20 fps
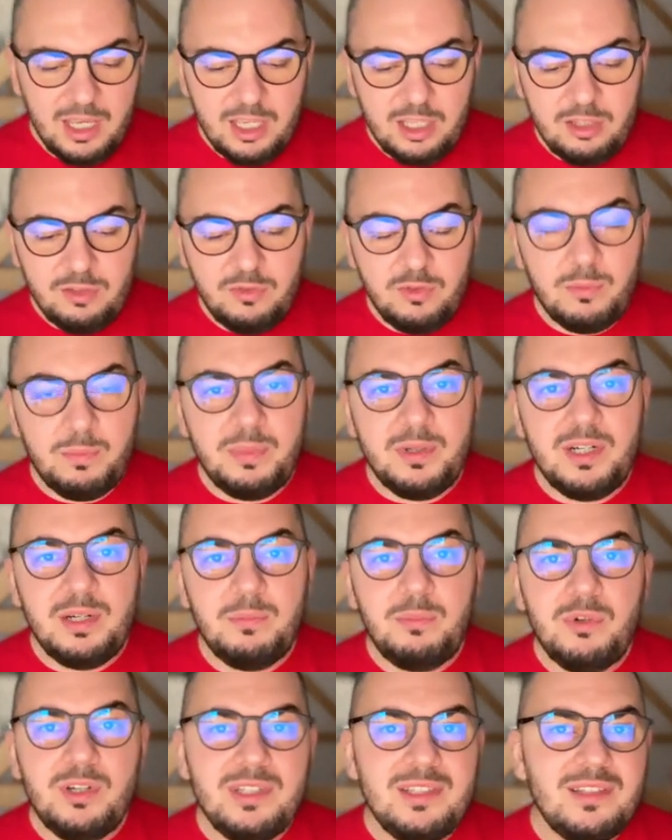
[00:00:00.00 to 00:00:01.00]
If you
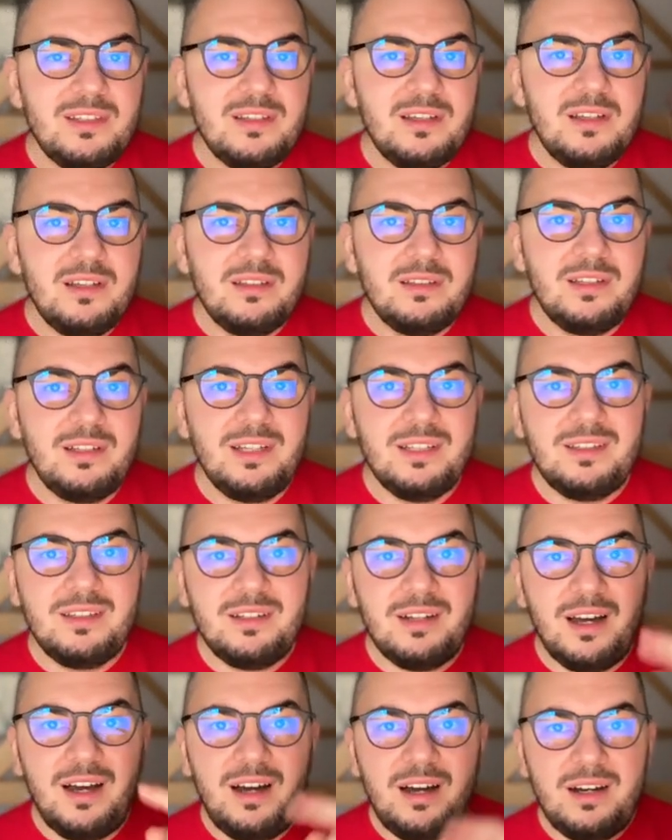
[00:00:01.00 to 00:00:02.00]
press the
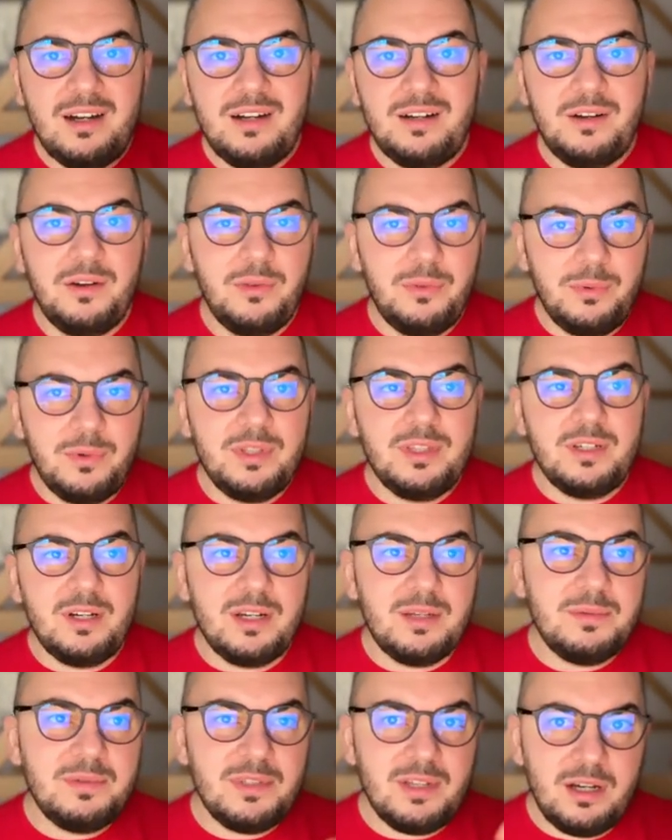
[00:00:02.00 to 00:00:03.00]
letter R 3
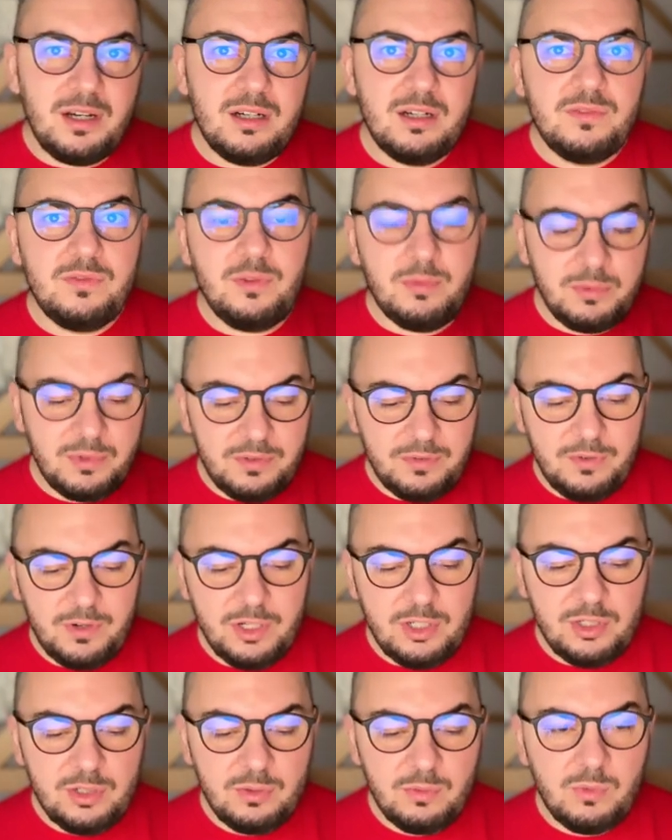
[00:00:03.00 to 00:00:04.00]
times, R from
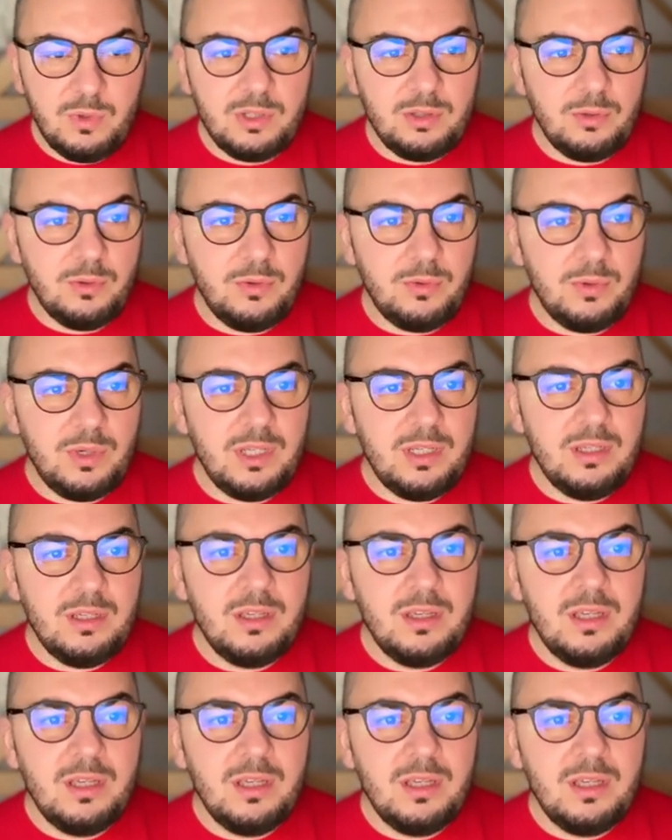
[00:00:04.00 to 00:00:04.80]
refresh, 1, 2, 3,